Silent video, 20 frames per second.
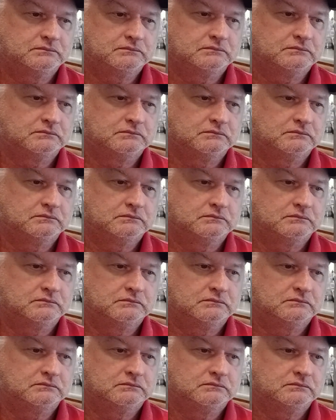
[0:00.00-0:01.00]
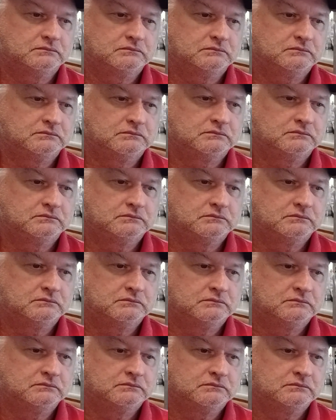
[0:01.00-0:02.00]

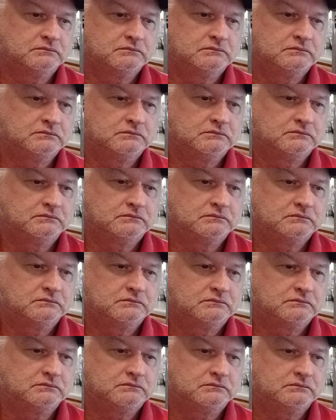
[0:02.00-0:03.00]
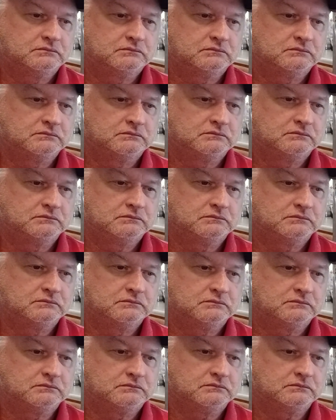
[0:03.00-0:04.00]

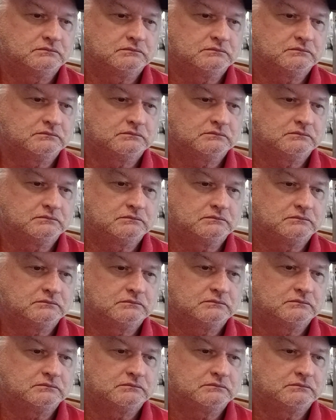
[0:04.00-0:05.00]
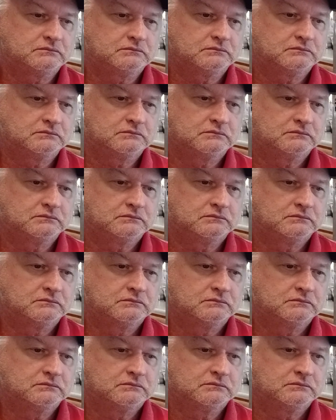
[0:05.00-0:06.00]

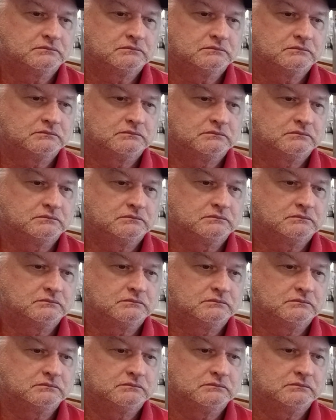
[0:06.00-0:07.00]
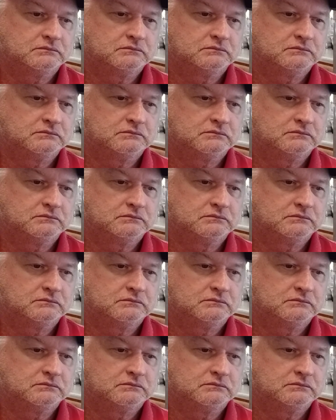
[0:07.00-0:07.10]
The person shown says nothing.